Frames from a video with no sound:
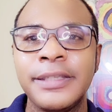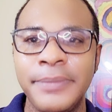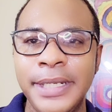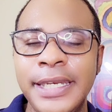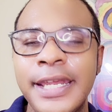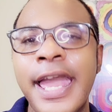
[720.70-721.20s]
the
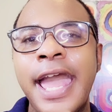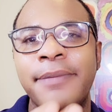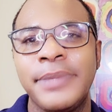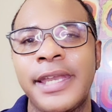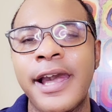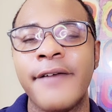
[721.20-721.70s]
media
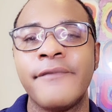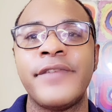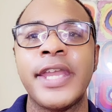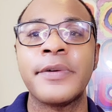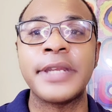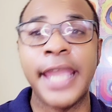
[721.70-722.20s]
had become
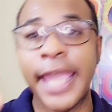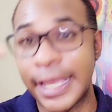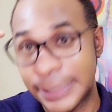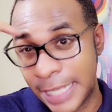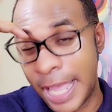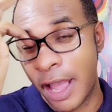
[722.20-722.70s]
very
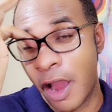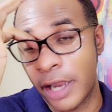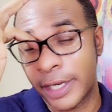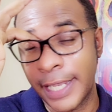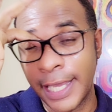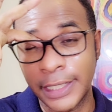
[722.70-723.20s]
anti
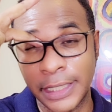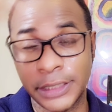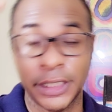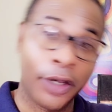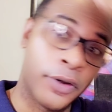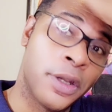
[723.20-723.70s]
R. Kelly.
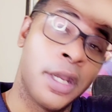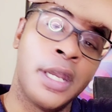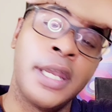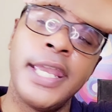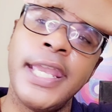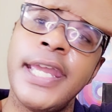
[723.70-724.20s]
And so
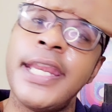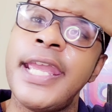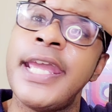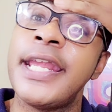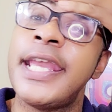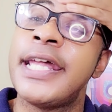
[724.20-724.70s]
it,
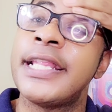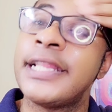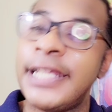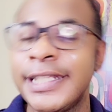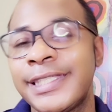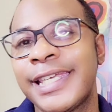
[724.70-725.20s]
it, it
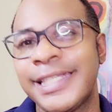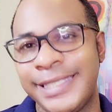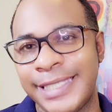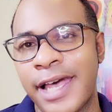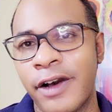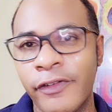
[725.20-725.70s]
lent
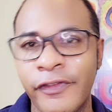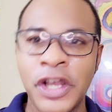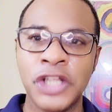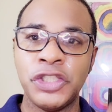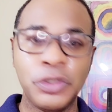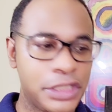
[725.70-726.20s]
itself
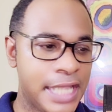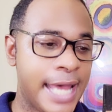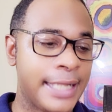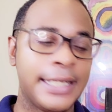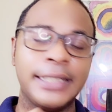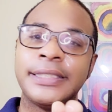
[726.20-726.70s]
to
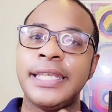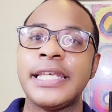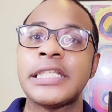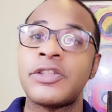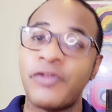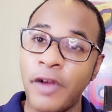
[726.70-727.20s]
telling
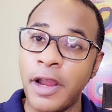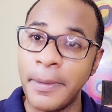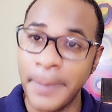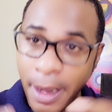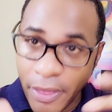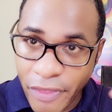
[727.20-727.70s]
things
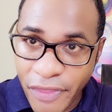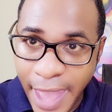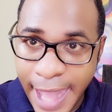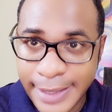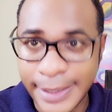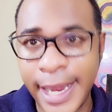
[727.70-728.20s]
from
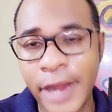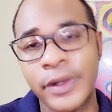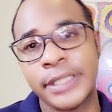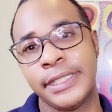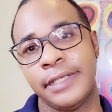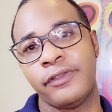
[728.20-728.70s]
that
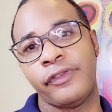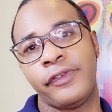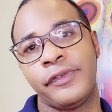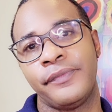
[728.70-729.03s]
narrative.